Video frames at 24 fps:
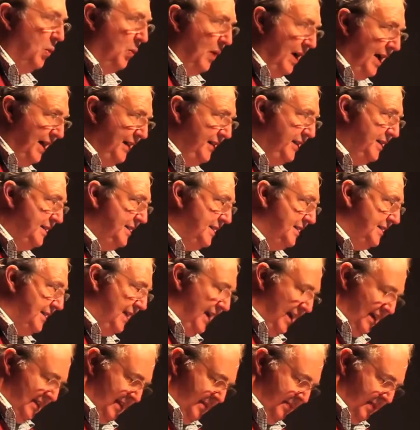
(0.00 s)
Well, the
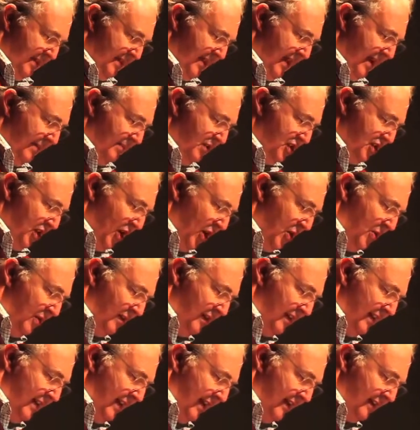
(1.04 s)
society became
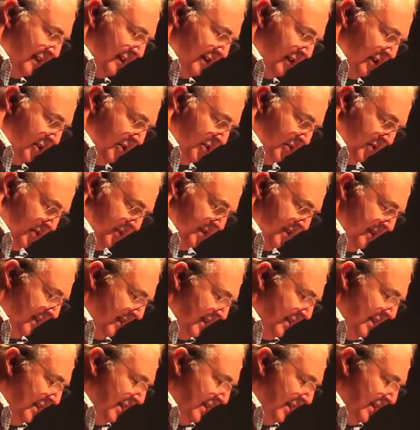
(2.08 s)
totally unglued